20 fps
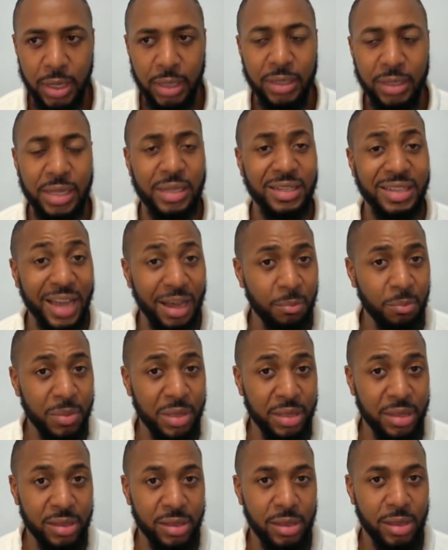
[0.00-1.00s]
then that
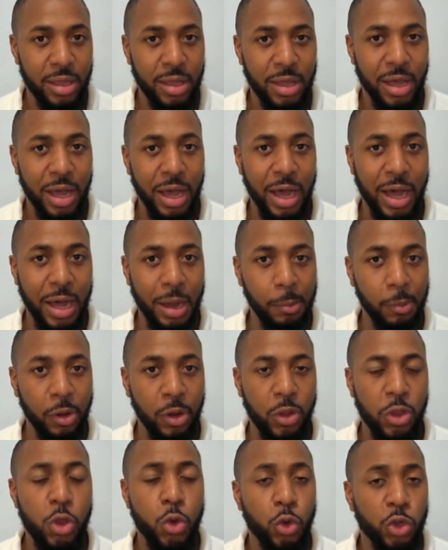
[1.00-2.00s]
means
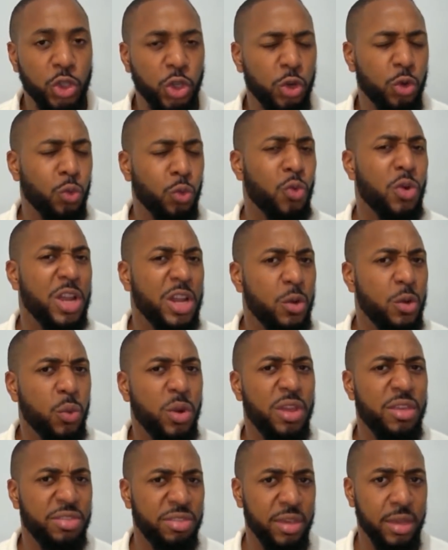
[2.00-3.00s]
you should really
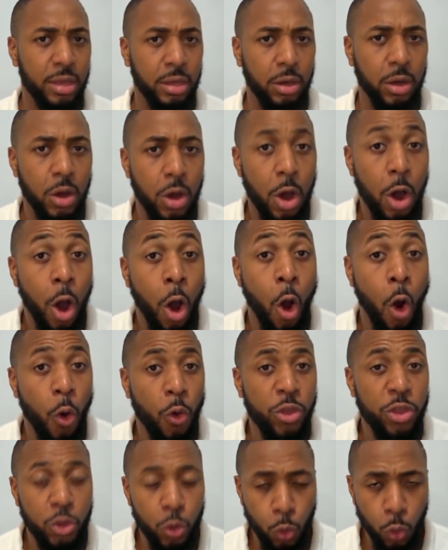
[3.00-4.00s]
rethink how
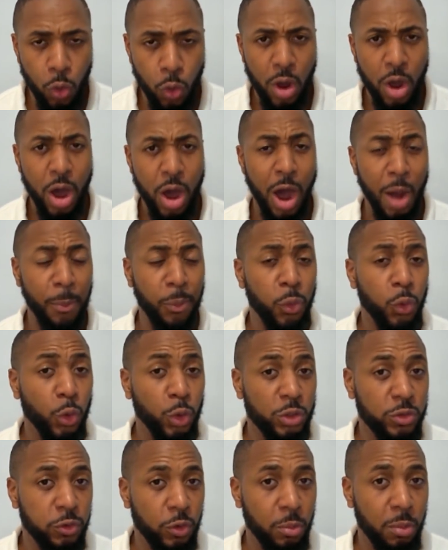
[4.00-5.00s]
you approach
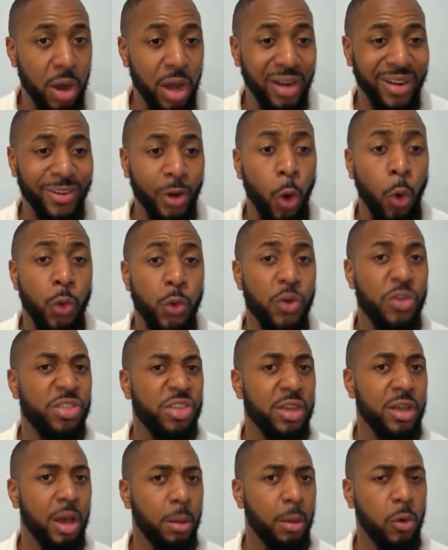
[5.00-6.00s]
football and how you
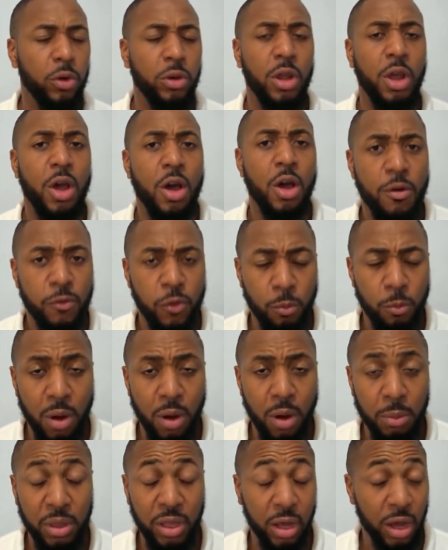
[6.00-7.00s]
think about
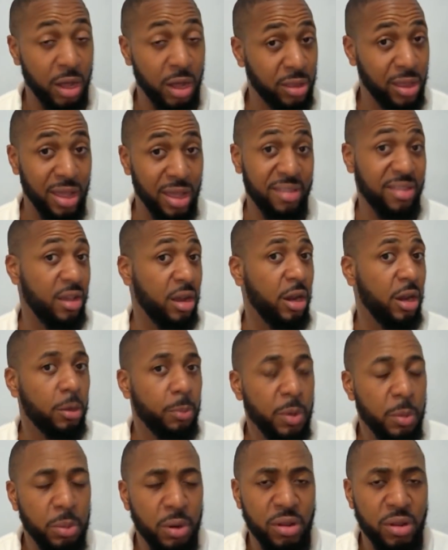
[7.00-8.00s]
football. Because I see a lot of
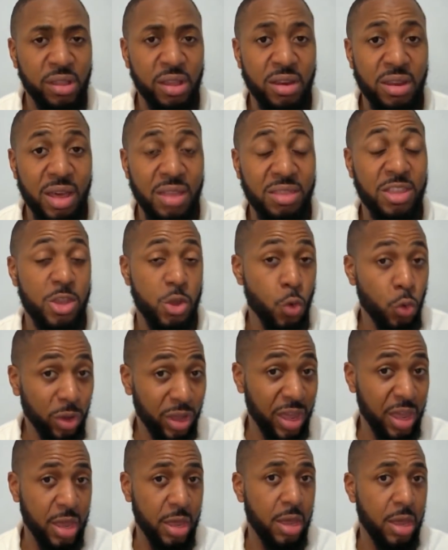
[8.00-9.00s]
people are saying that the
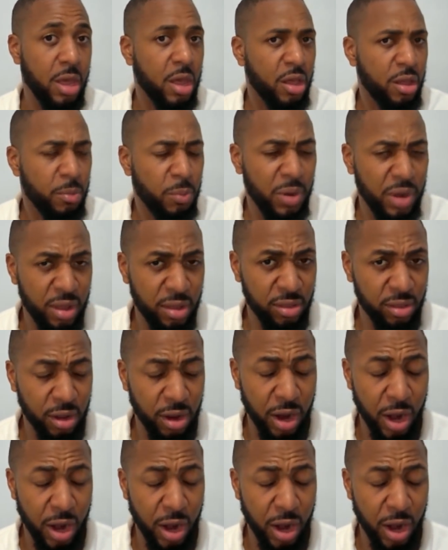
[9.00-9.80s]
UK players,